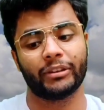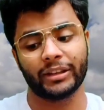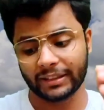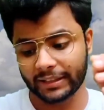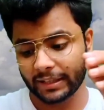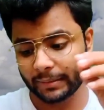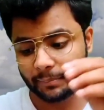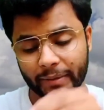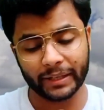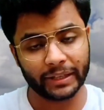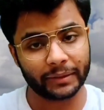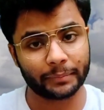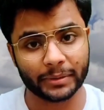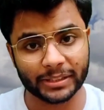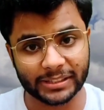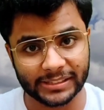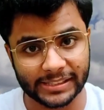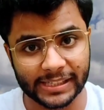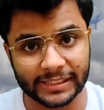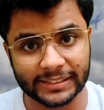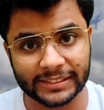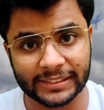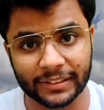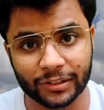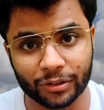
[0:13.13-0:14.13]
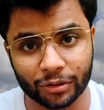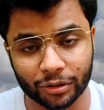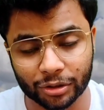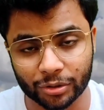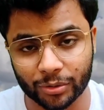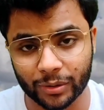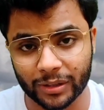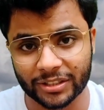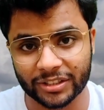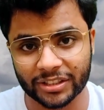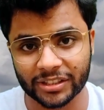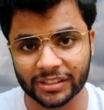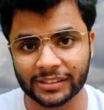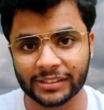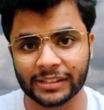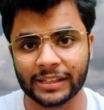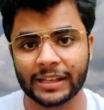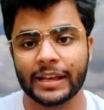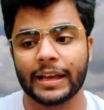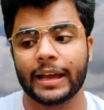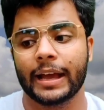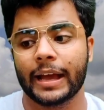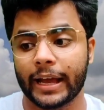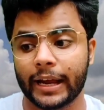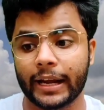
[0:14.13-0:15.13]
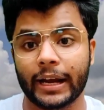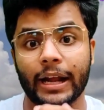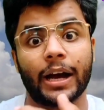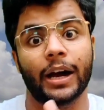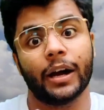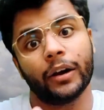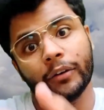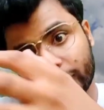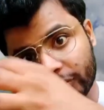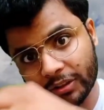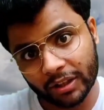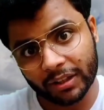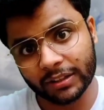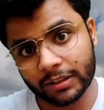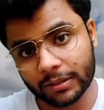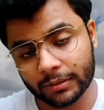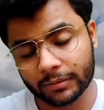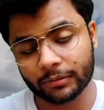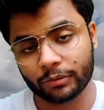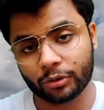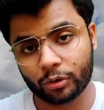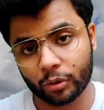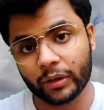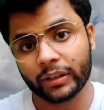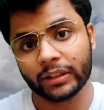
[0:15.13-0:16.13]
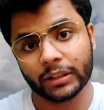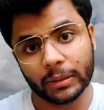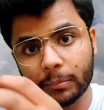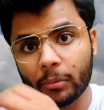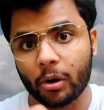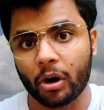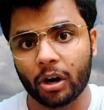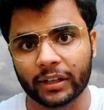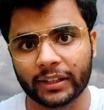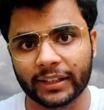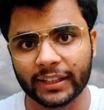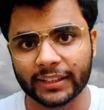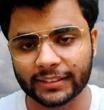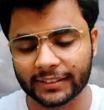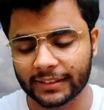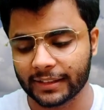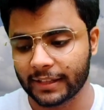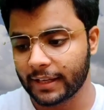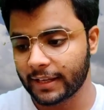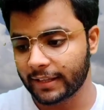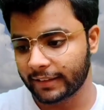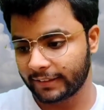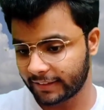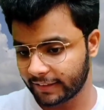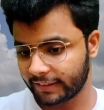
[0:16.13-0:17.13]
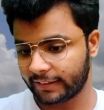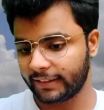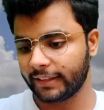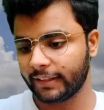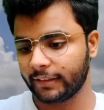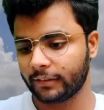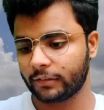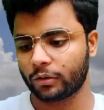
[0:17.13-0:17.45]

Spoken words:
But when they make mistakes in those questions and after doing the mock test,